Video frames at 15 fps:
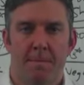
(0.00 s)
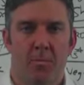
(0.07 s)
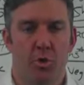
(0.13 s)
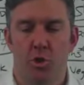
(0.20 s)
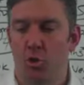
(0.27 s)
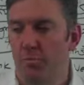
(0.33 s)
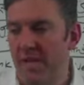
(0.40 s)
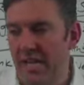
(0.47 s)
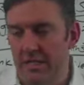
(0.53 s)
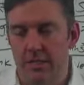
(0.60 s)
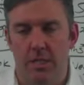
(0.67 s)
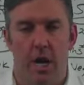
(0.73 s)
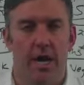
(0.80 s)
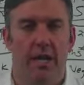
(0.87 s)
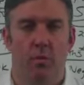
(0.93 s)
Would you be
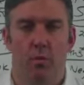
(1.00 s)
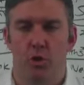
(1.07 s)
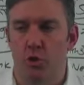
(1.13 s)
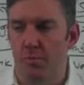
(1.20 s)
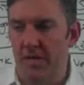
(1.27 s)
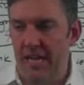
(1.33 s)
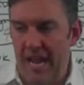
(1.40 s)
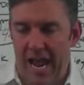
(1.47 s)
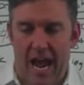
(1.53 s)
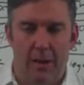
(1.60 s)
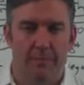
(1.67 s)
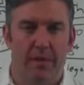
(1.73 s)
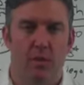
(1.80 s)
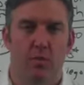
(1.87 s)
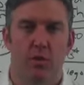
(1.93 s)
excited? Would you be
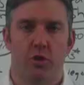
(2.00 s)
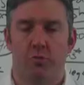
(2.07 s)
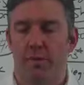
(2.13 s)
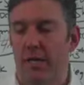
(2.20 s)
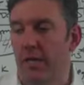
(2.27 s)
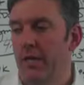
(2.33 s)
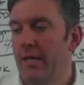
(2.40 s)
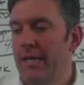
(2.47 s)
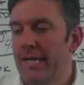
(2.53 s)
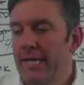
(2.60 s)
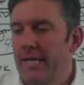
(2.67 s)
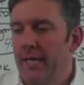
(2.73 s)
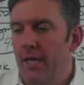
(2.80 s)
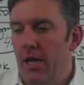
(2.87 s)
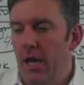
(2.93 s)
happy? Would you be
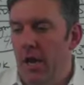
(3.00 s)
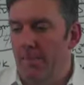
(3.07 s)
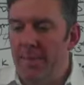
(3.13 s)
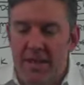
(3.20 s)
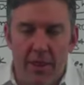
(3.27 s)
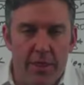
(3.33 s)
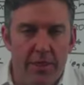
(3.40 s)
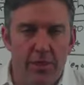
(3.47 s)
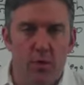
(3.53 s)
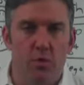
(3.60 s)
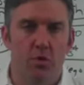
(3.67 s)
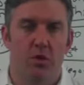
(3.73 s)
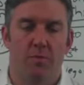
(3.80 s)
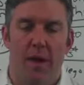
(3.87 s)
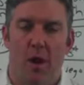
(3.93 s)

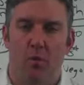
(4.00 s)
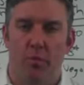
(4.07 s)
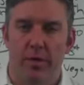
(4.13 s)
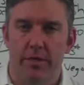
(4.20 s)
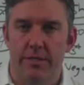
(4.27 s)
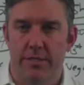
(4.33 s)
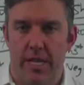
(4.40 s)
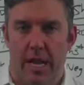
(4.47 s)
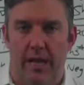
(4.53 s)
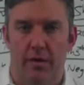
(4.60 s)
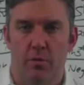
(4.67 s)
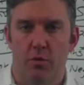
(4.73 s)
enthused about real estate?